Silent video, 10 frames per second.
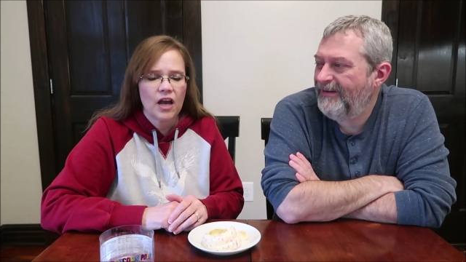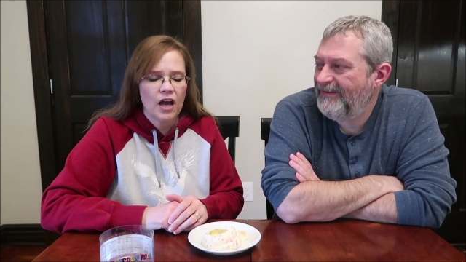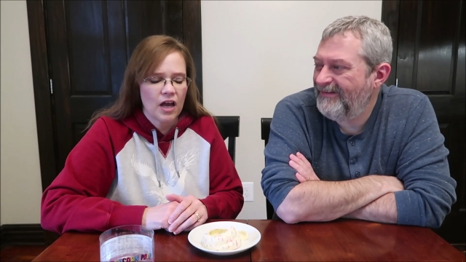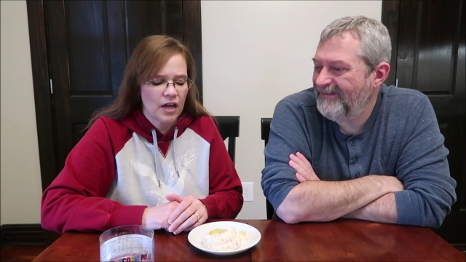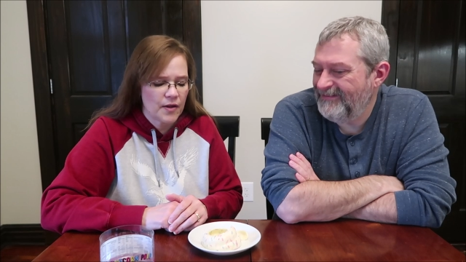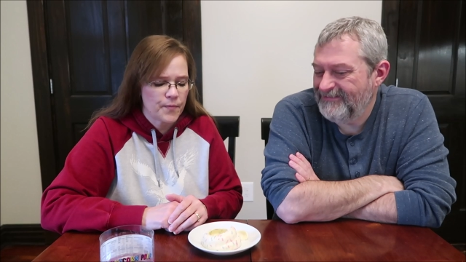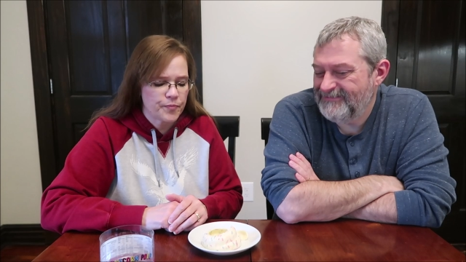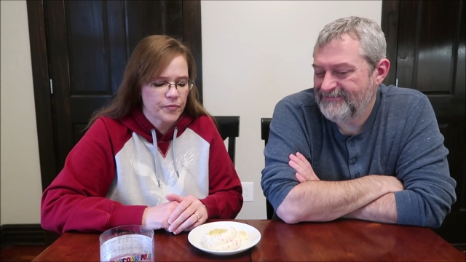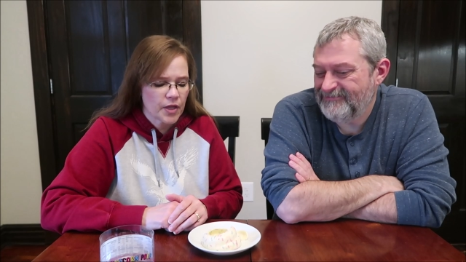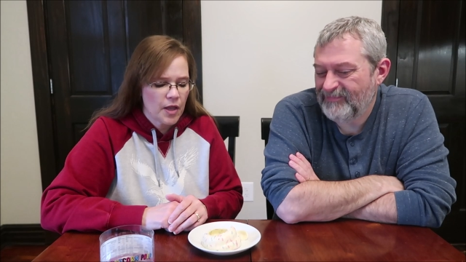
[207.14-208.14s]
Speaker 1: um,
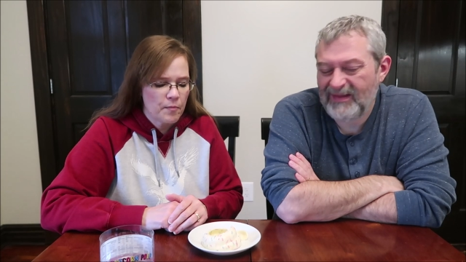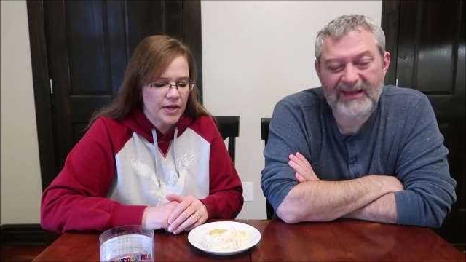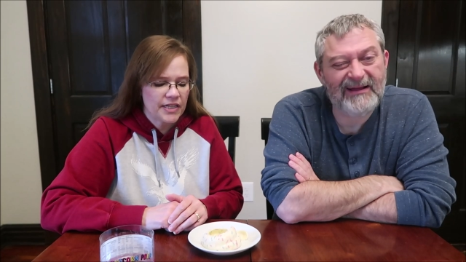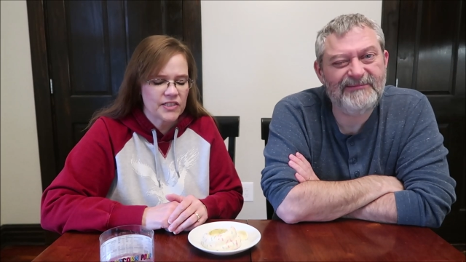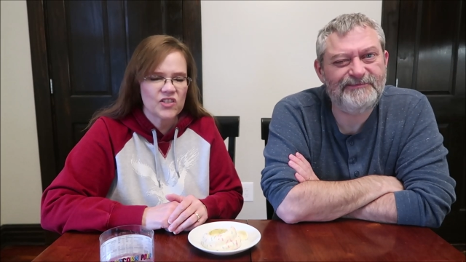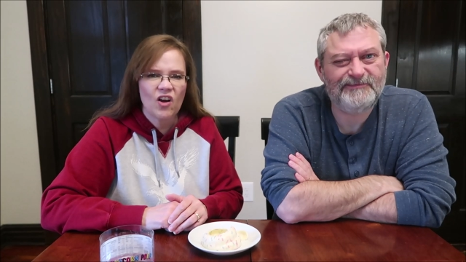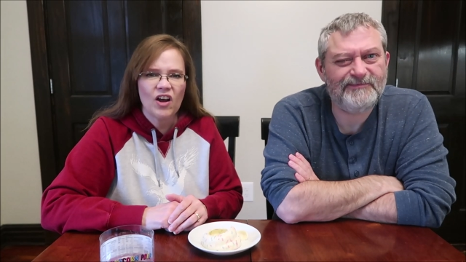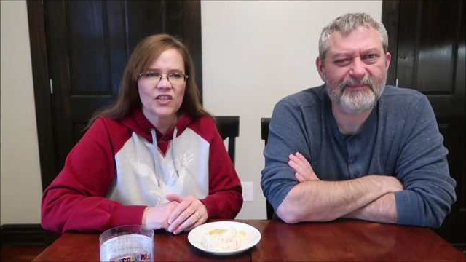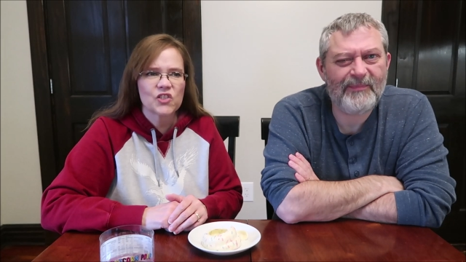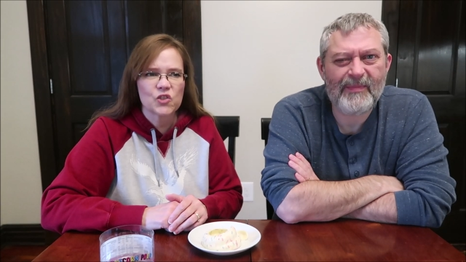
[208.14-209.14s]
but it's
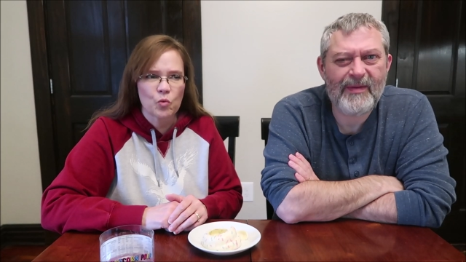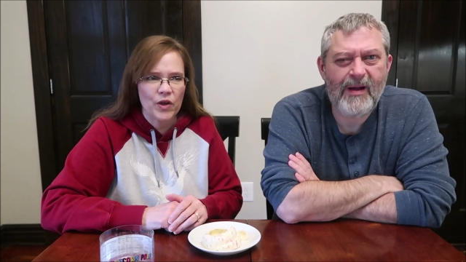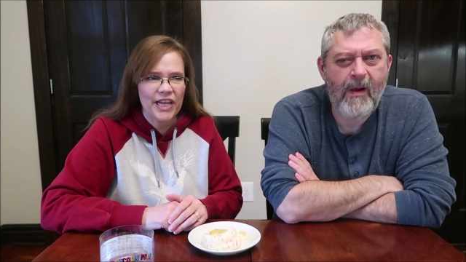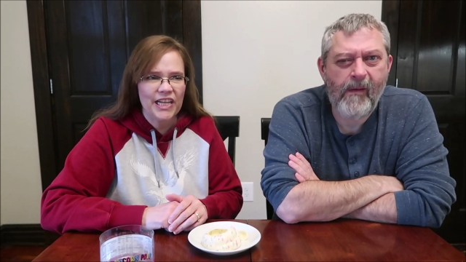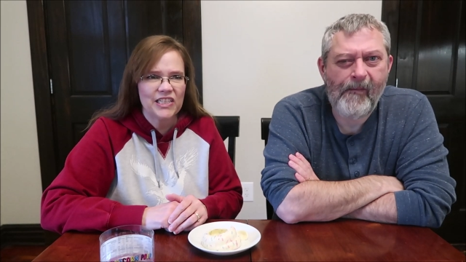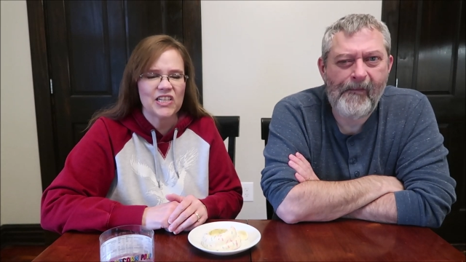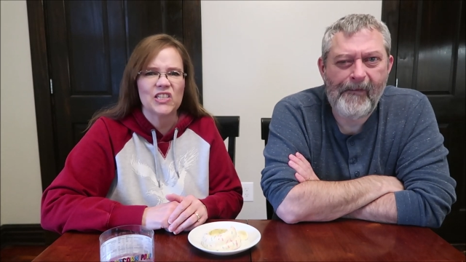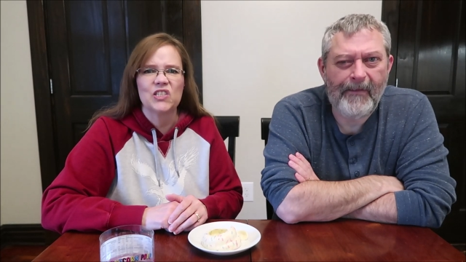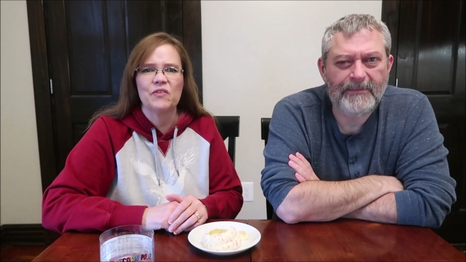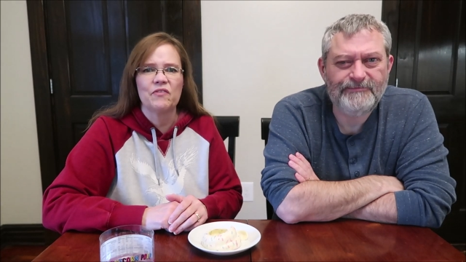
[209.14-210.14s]
not sweet. It's
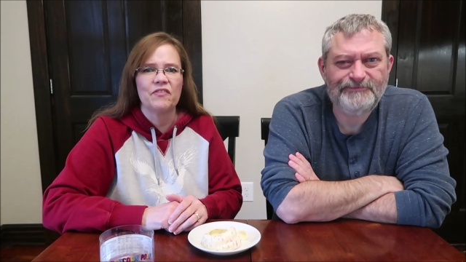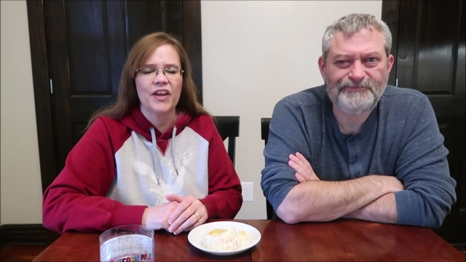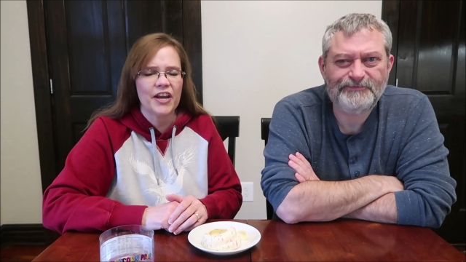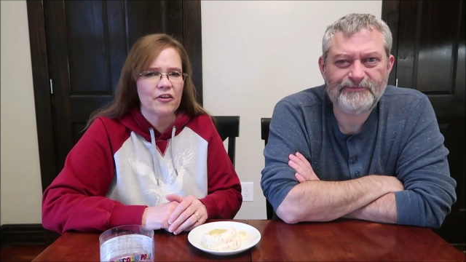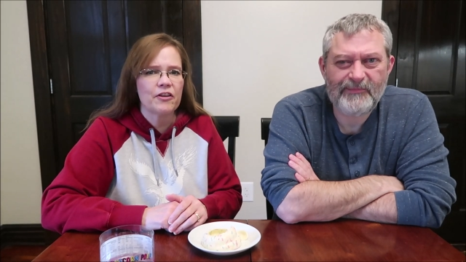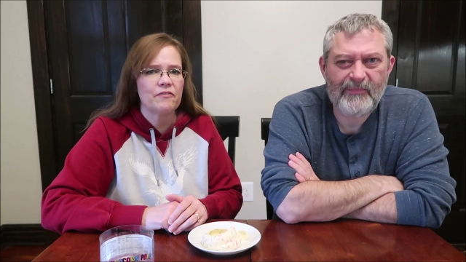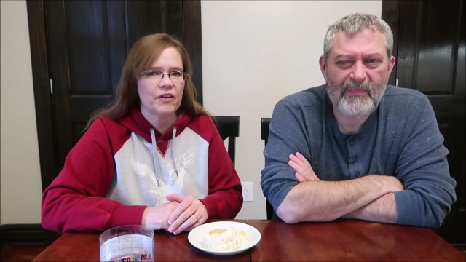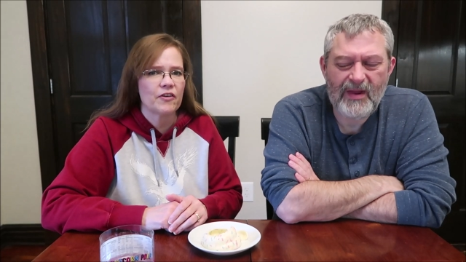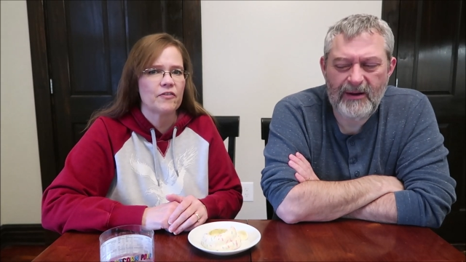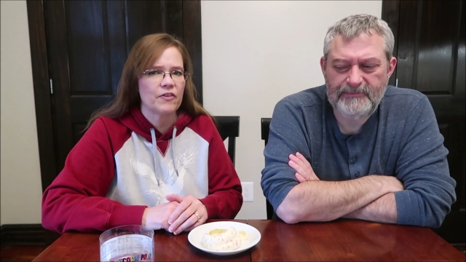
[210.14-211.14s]
very,
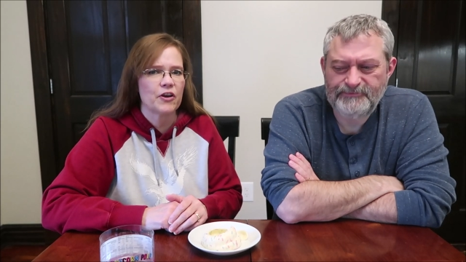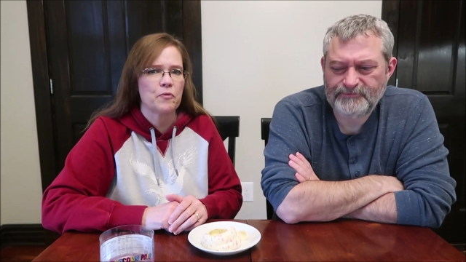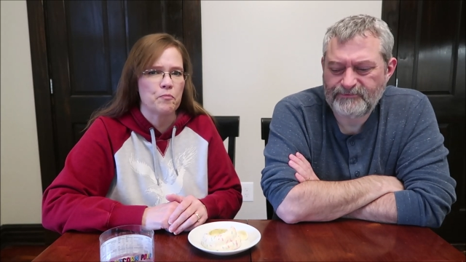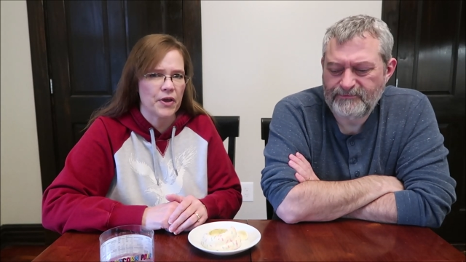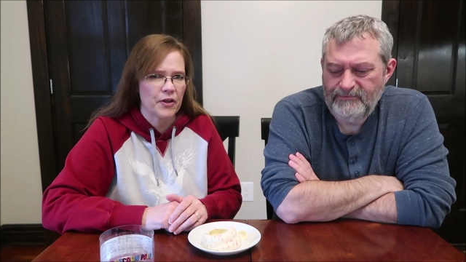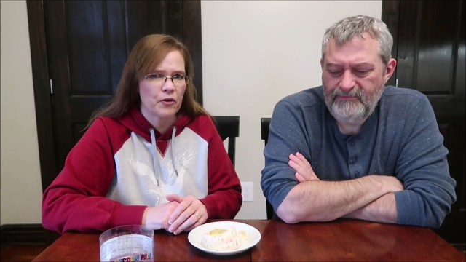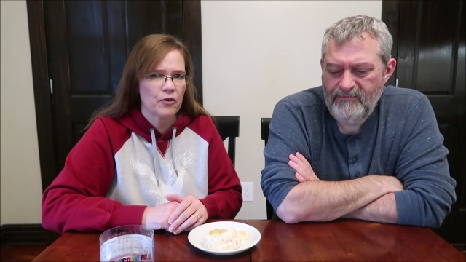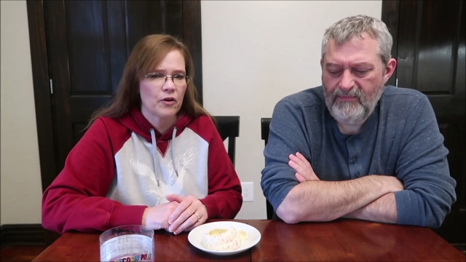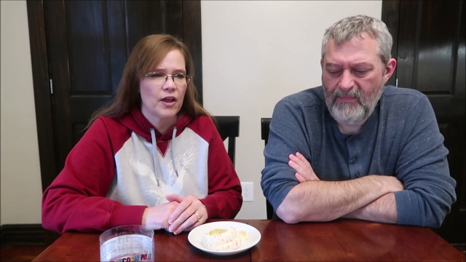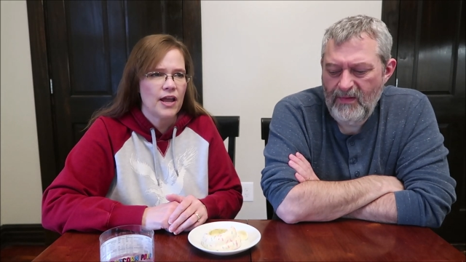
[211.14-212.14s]
very, very bitter.